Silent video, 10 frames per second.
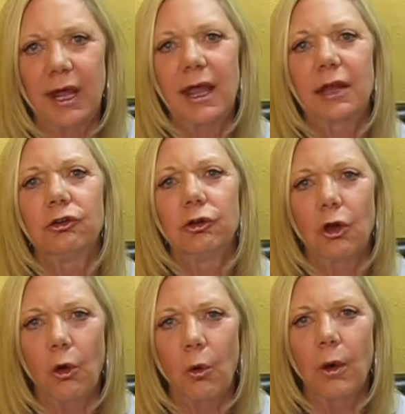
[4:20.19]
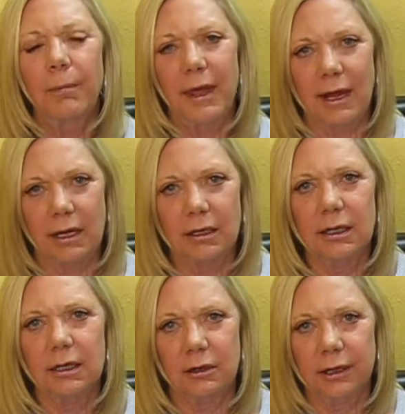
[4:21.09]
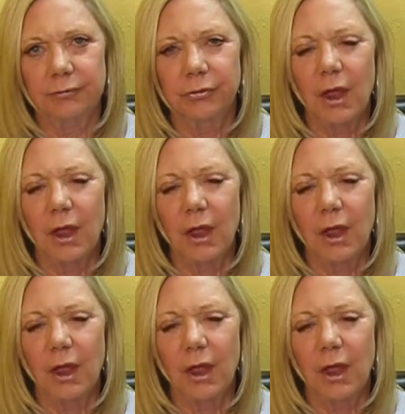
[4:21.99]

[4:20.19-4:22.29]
I had no pain healing.